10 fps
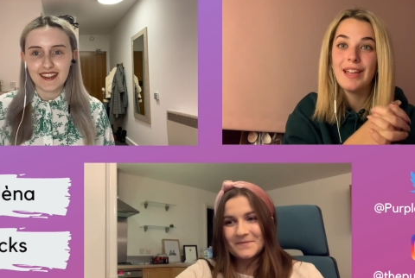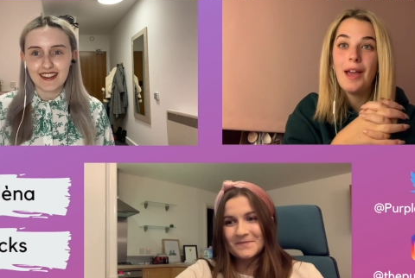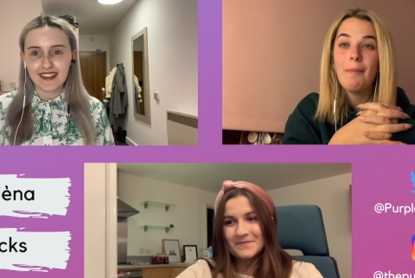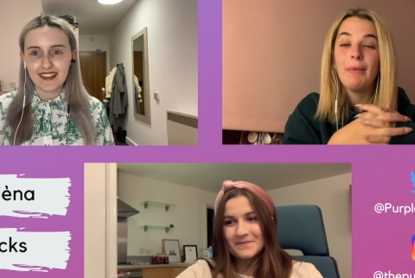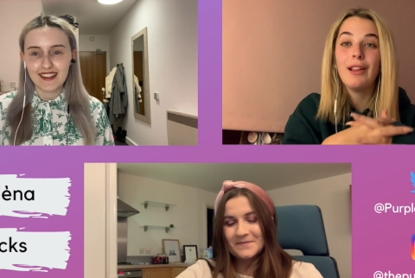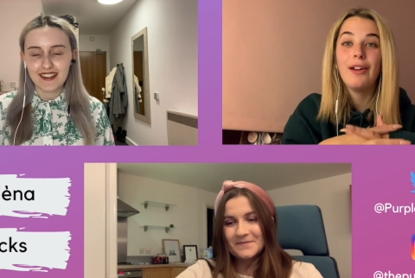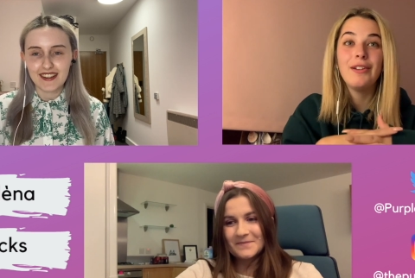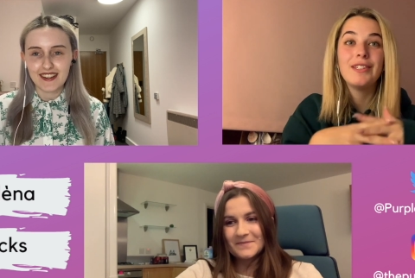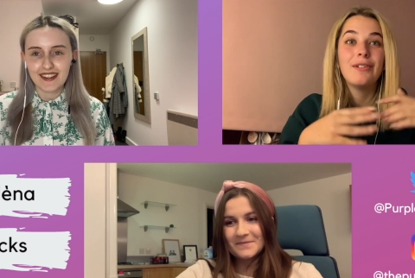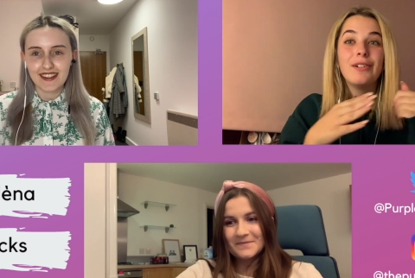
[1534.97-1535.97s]
Speaker 1: below
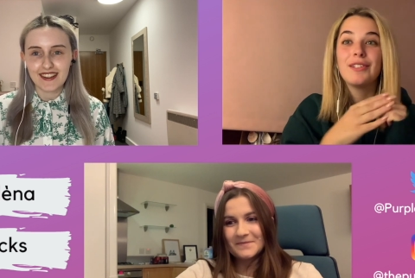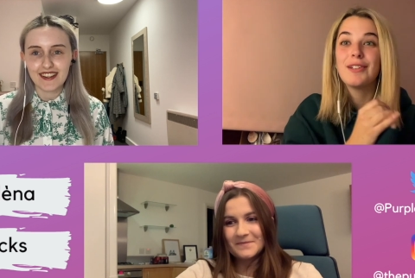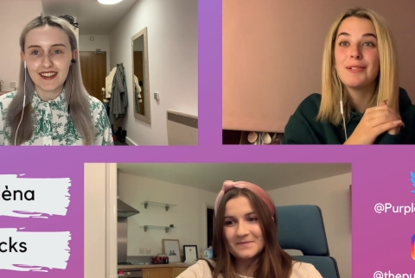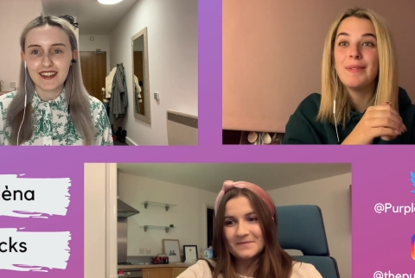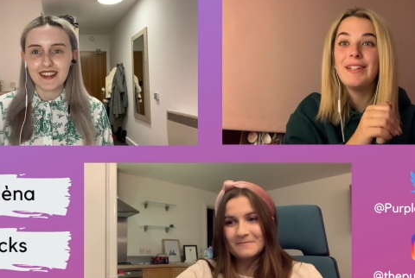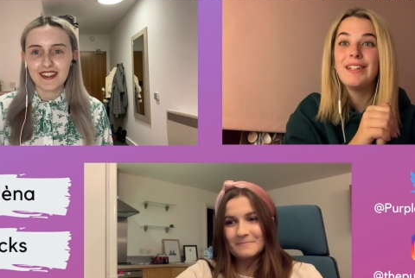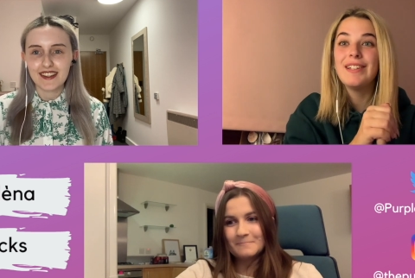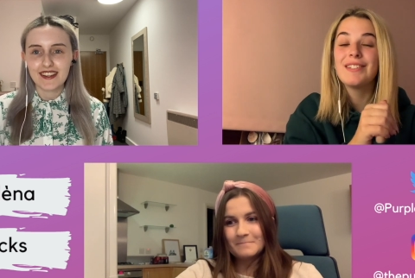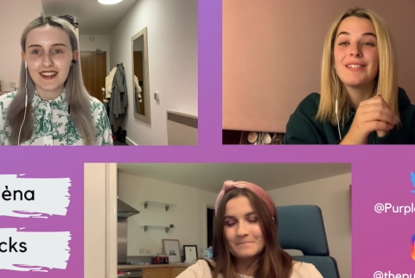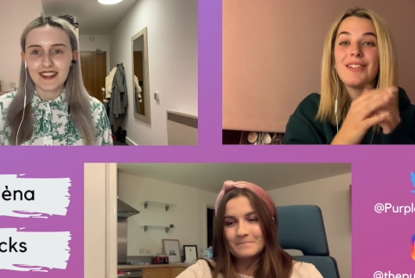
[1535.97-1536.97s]
to all your social
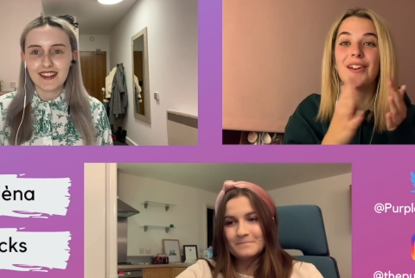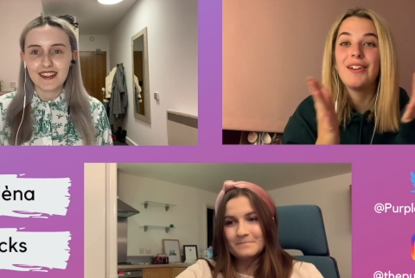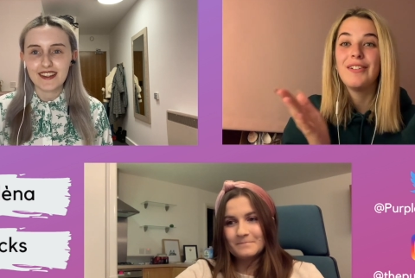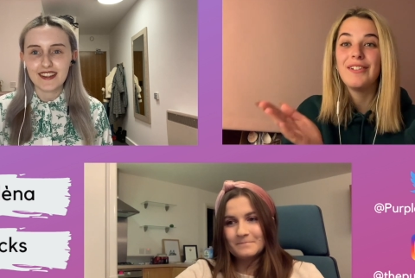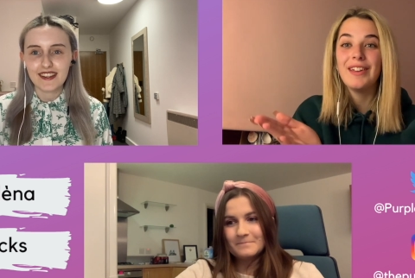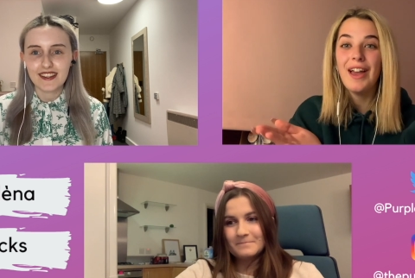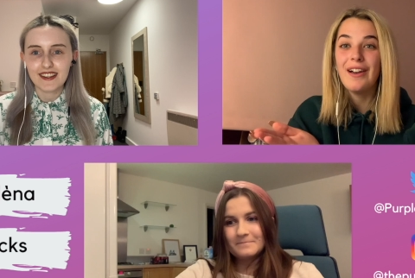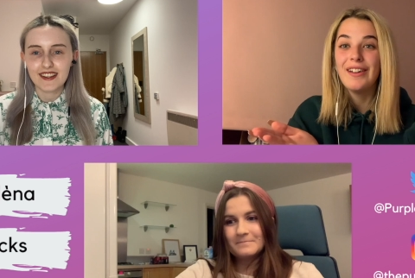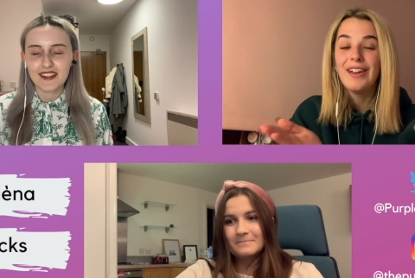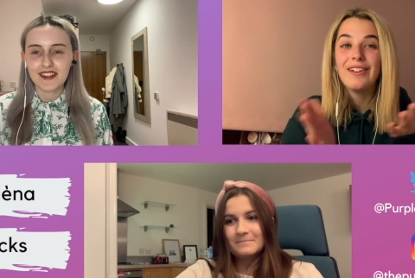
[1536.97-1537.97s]
medias. So yeah,
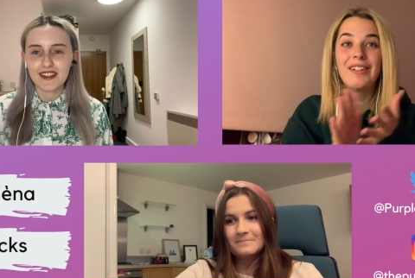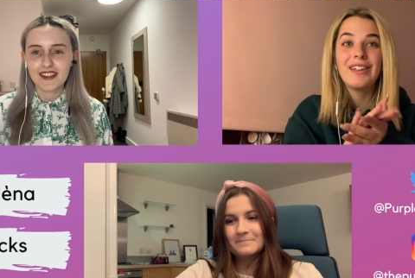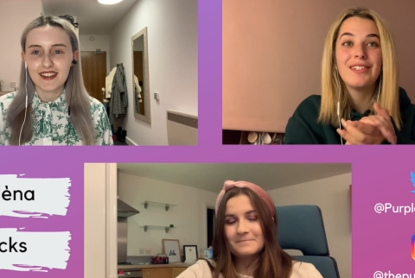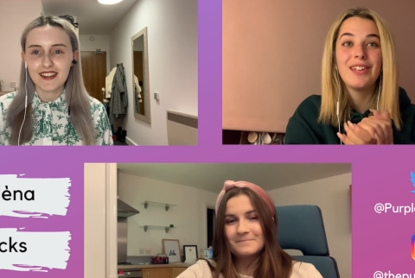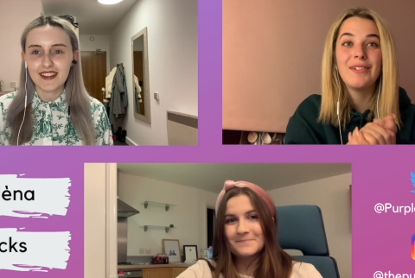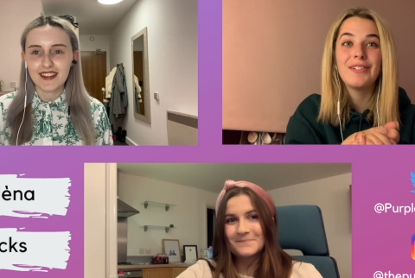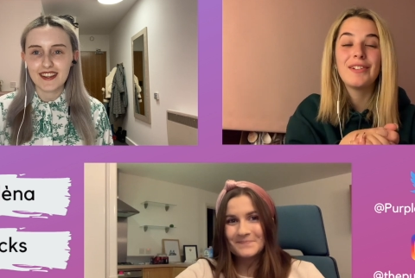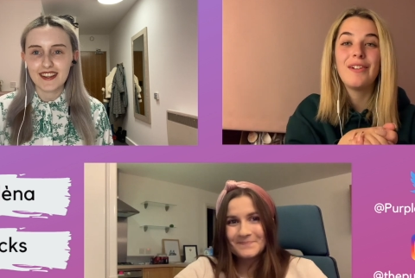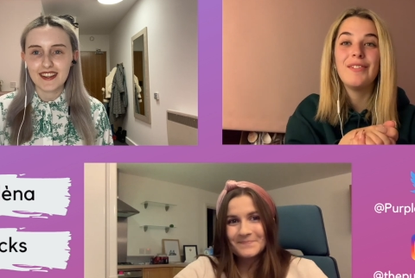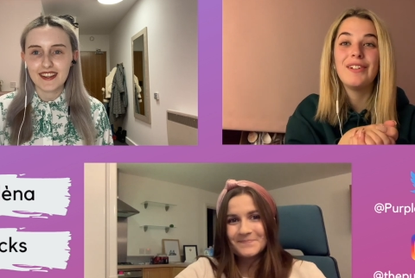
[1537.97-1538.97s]
thank you so much for
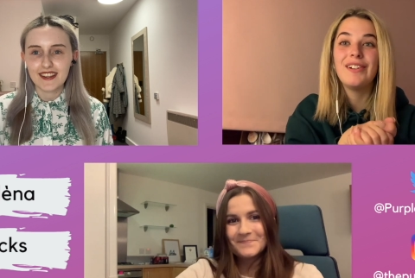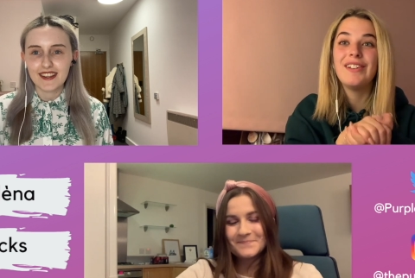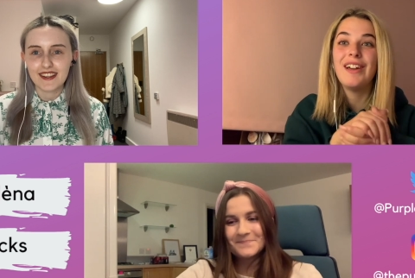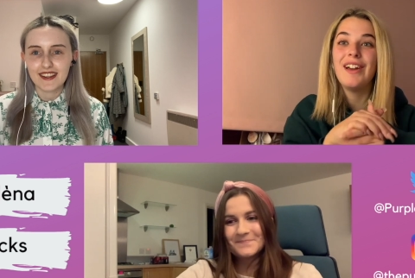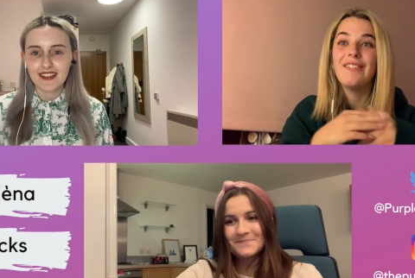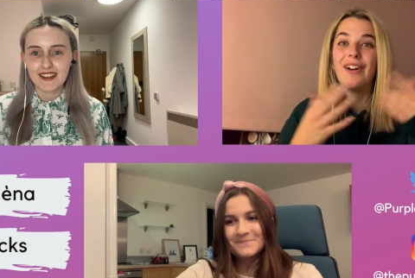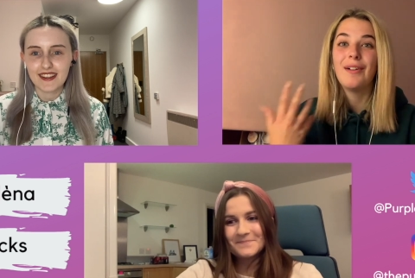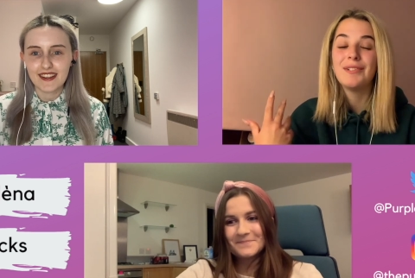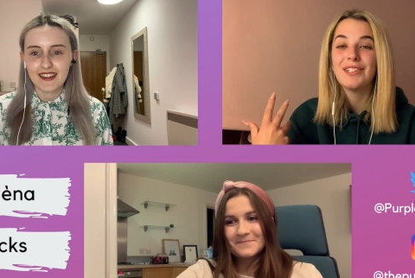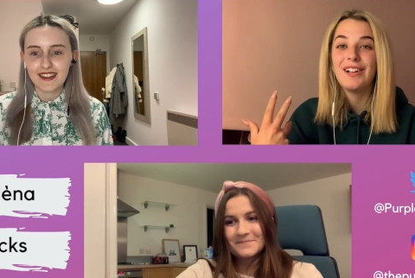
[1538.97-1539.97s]
coming on. I'm
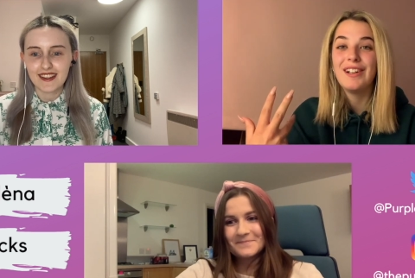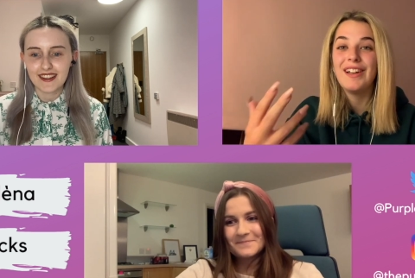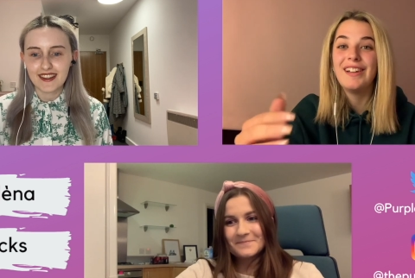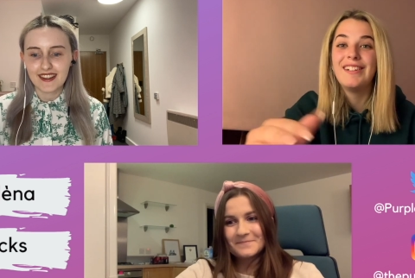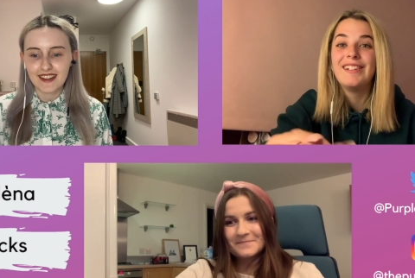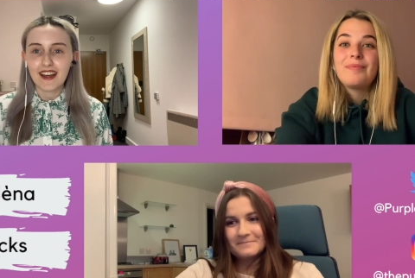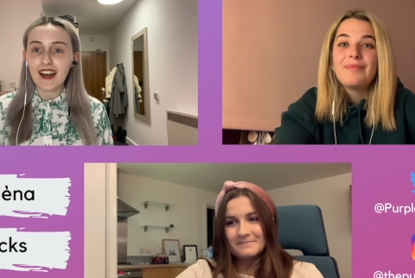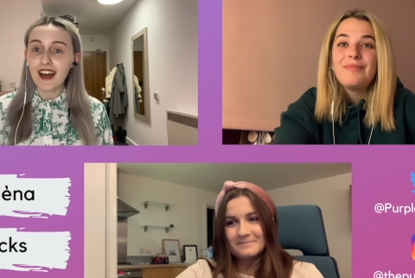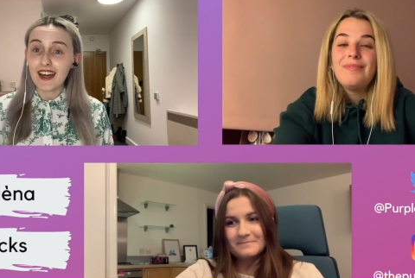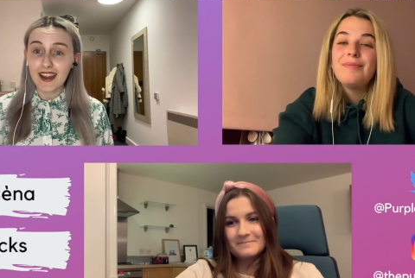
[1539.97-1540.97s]
Charlotte.
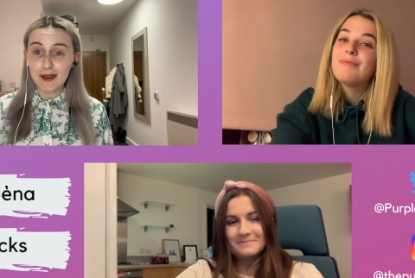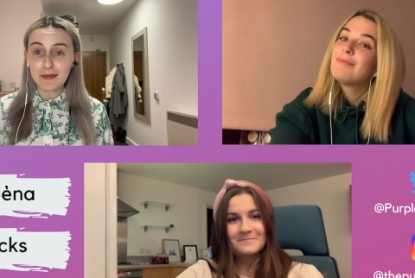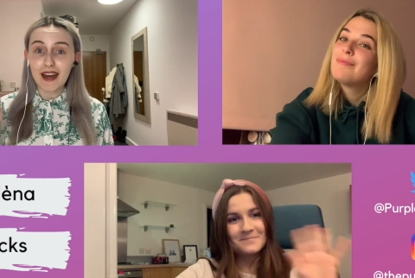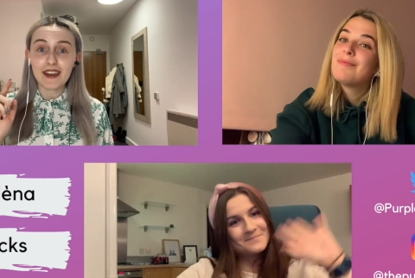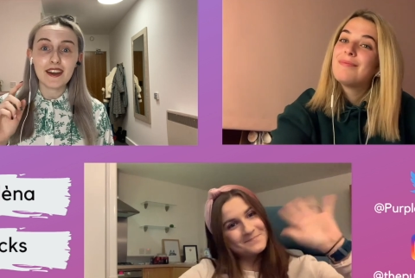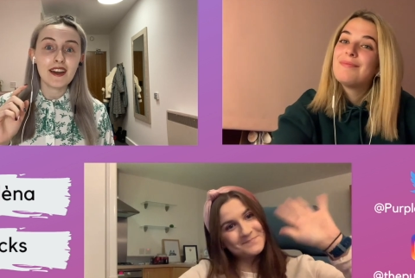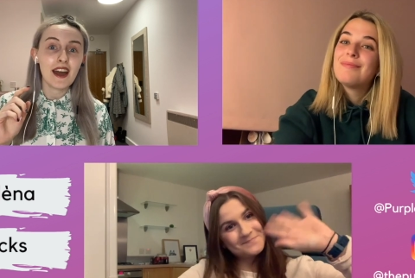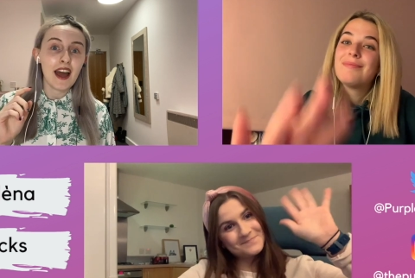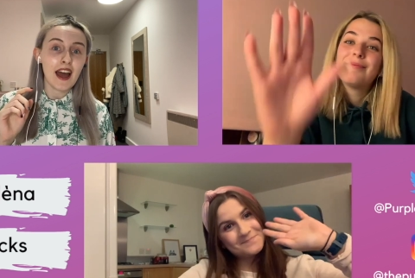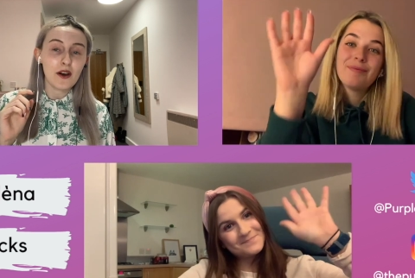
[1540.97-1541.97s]
Speaker 2: And I'm Hannah
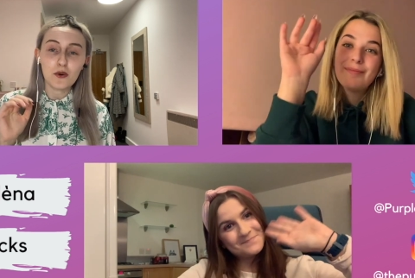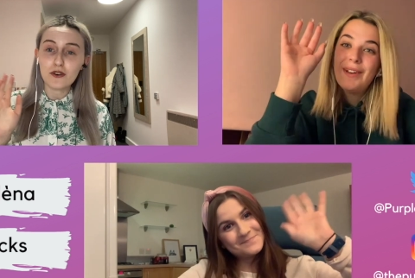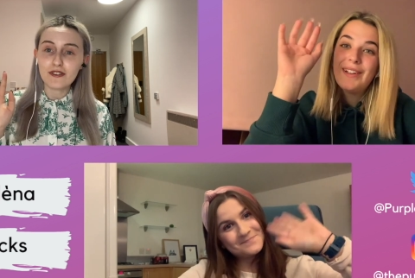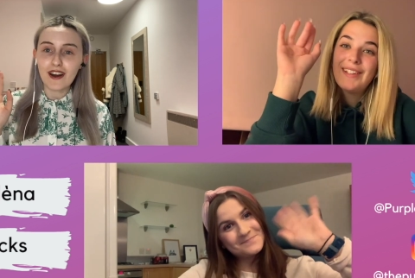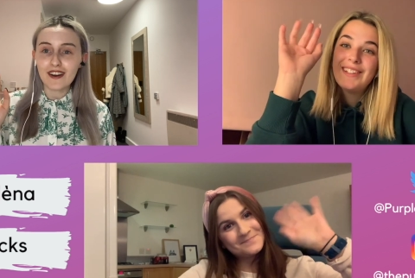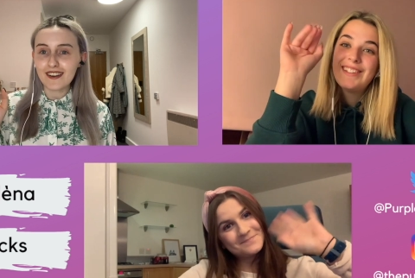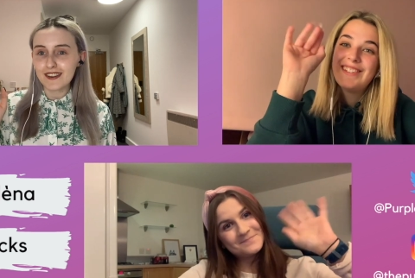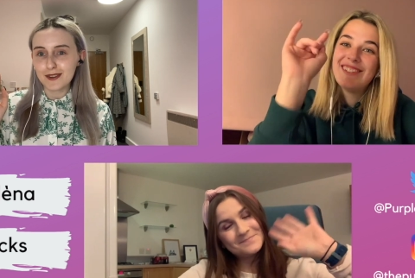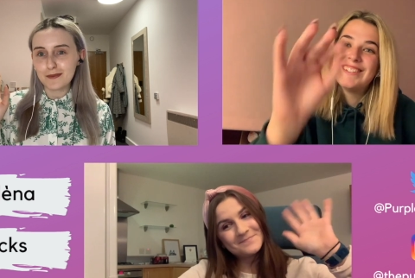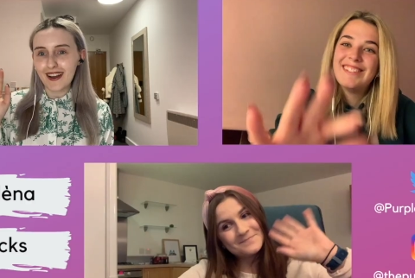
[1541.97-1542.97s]
Horvath.
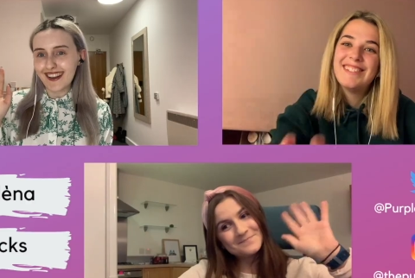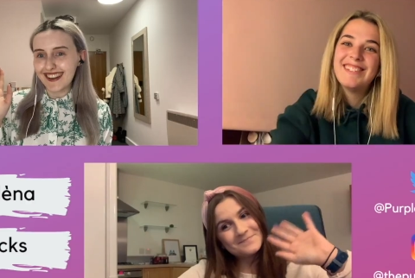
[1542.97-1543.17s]
Goodbye.